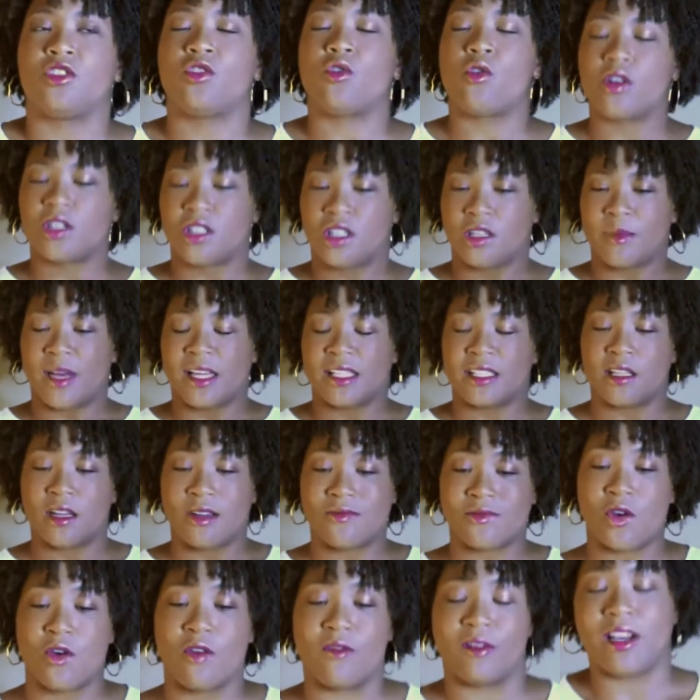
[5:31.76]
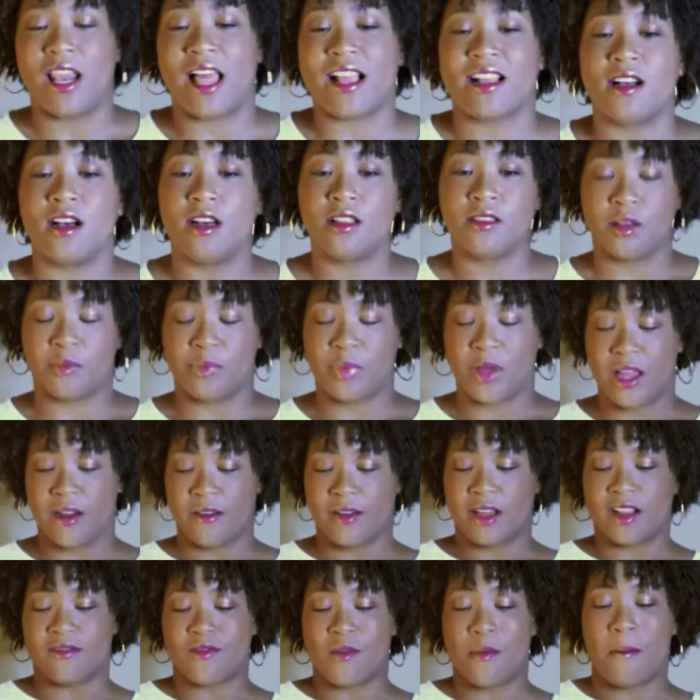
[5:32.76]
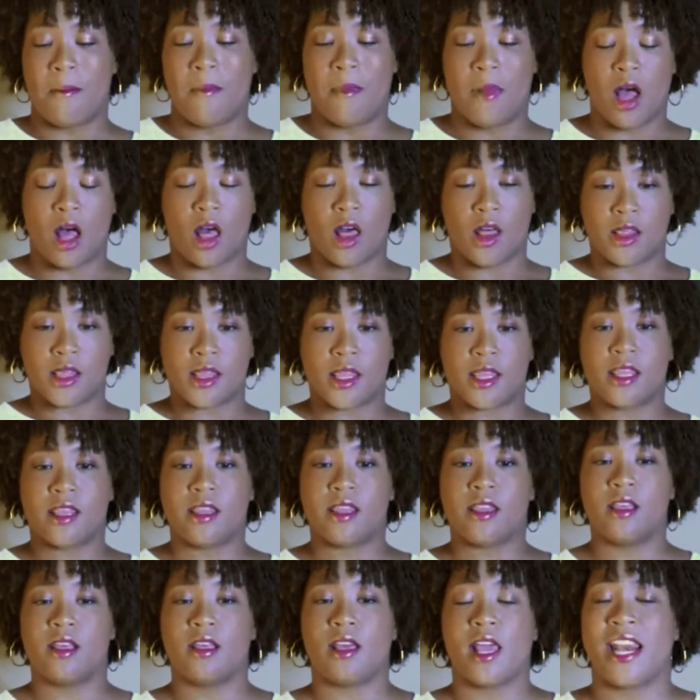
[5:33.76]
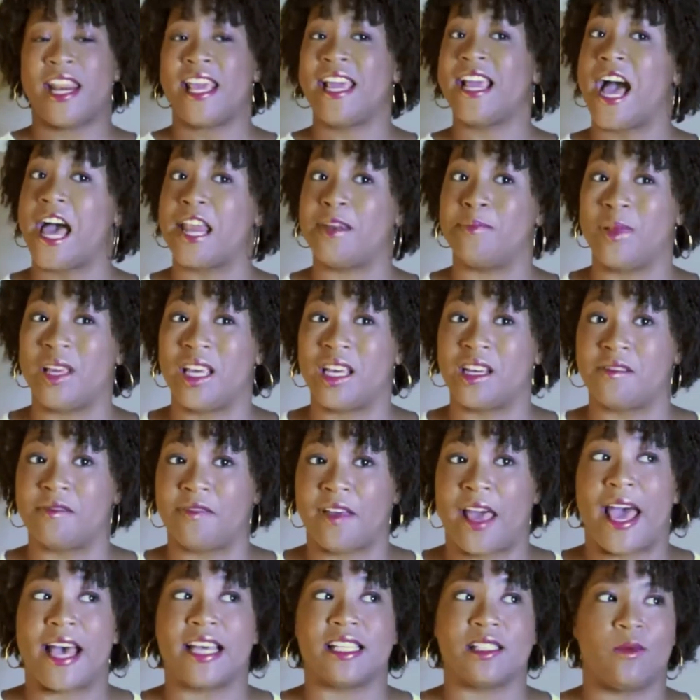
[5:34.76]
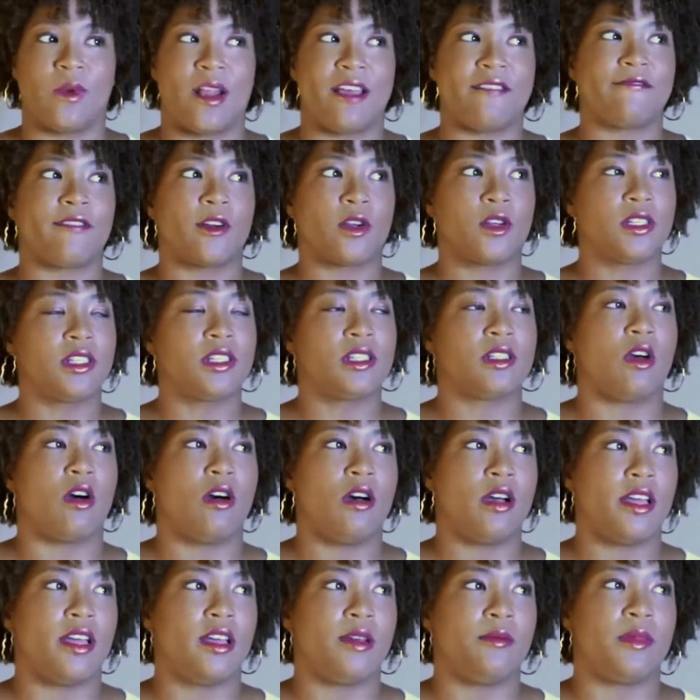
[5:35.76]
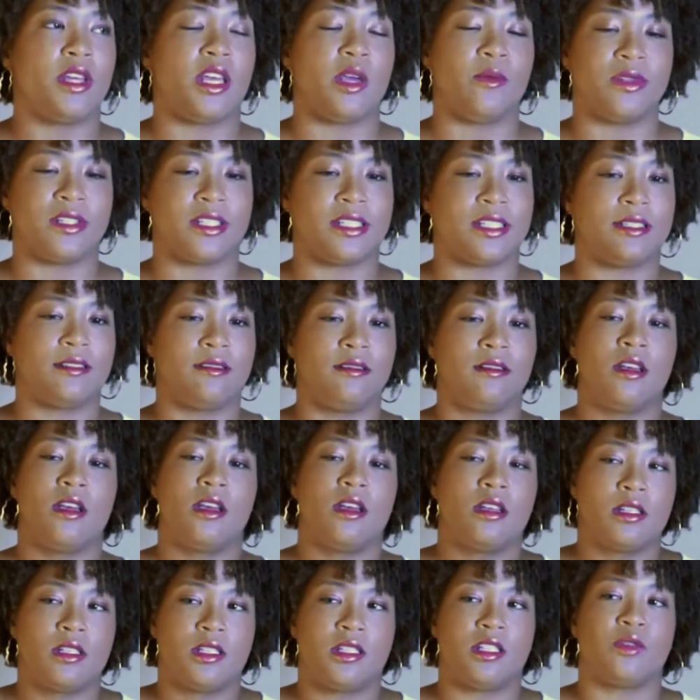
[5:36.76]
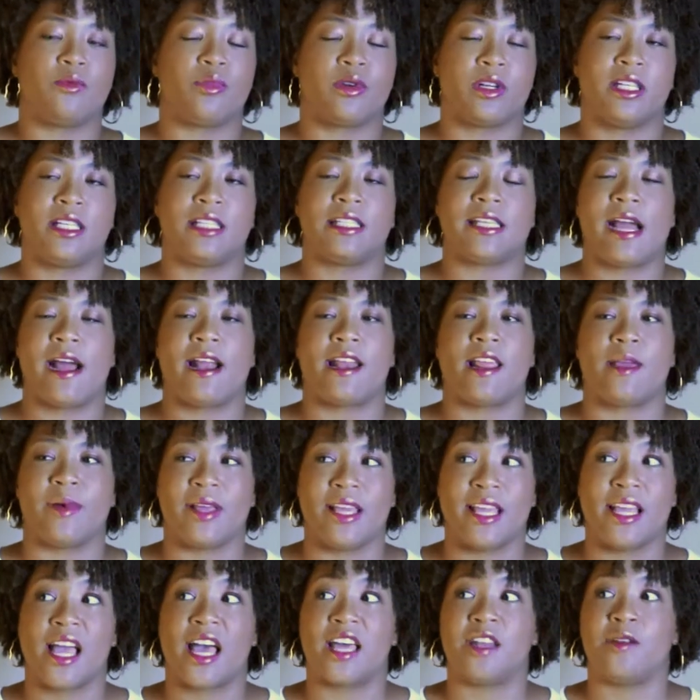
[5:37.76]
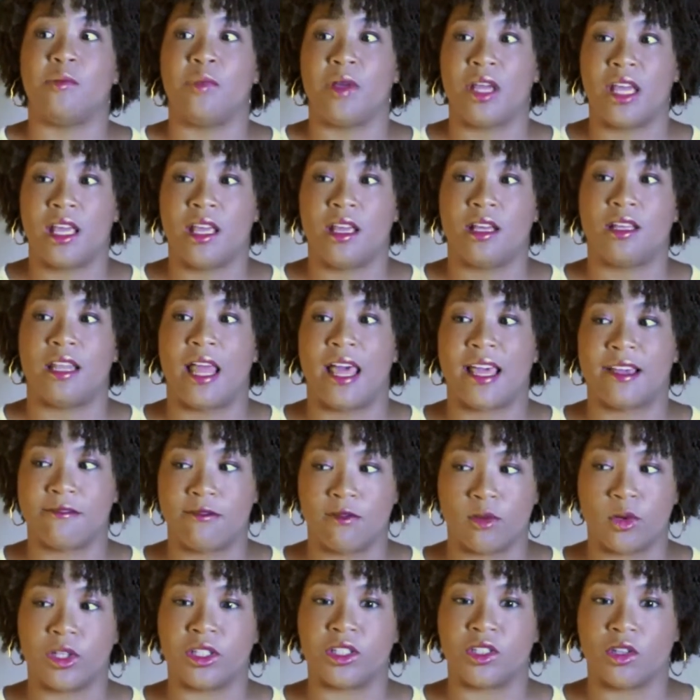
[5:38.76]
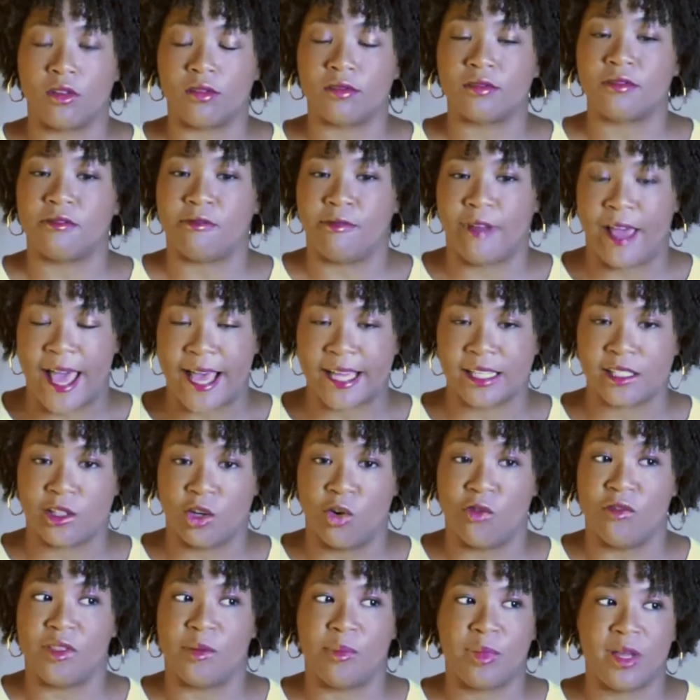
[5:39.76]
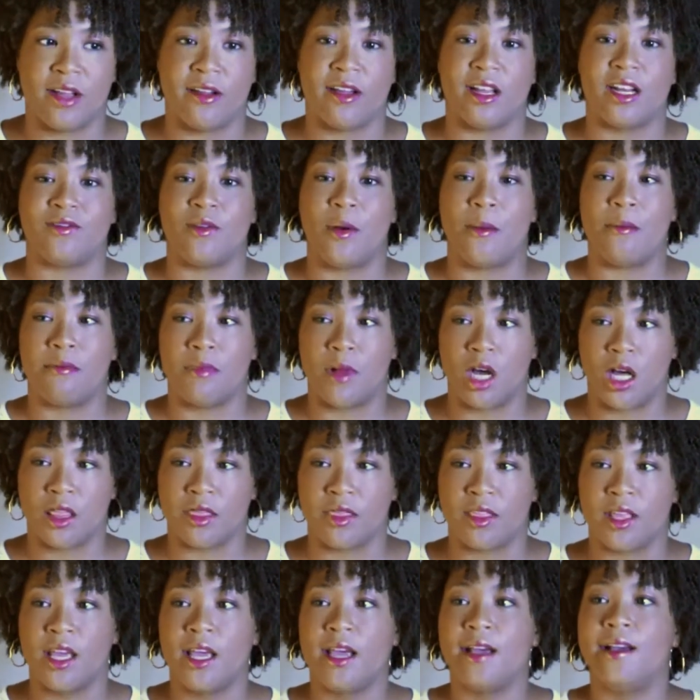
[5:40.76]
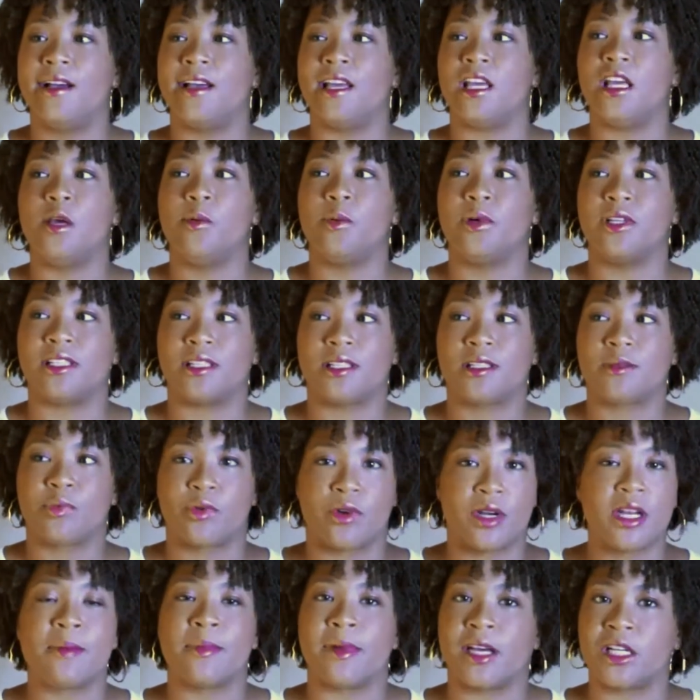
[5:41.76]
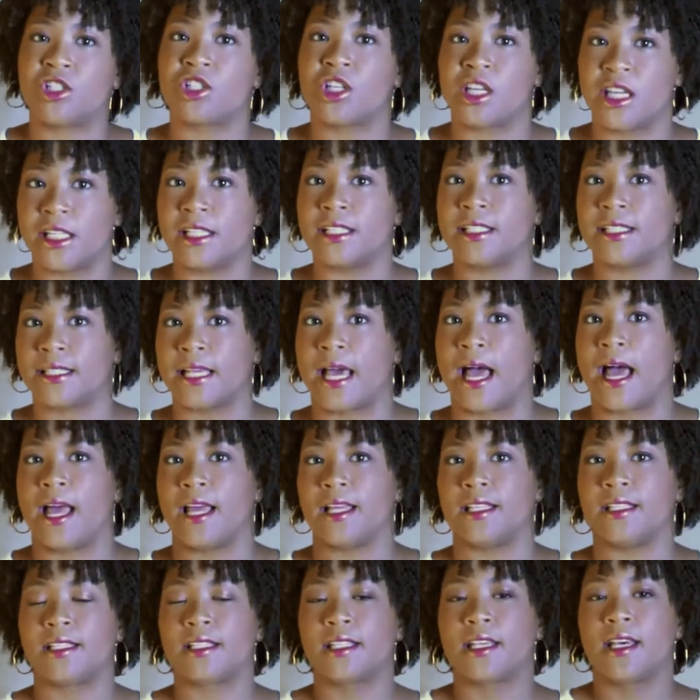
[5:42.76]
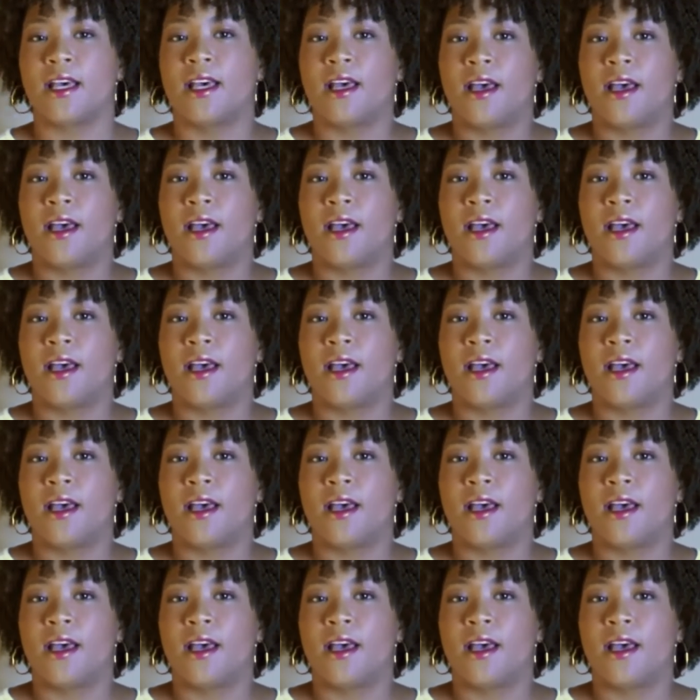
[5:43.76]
torturing myself over like the period of a month, and he got big fast. When I first saw him, he was still pretty tiny, but he got big, like full adult fast. Over the period of a month, he was pretty much Kid's size.